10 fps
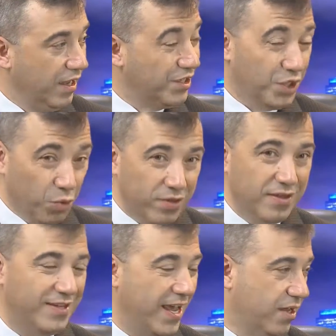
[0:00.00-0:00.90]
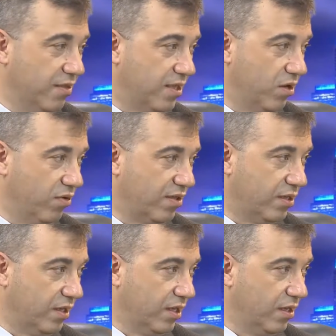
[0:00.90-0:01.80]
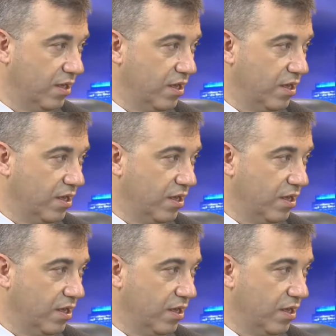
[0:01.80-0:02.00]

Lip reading: She wasn't taken seriously.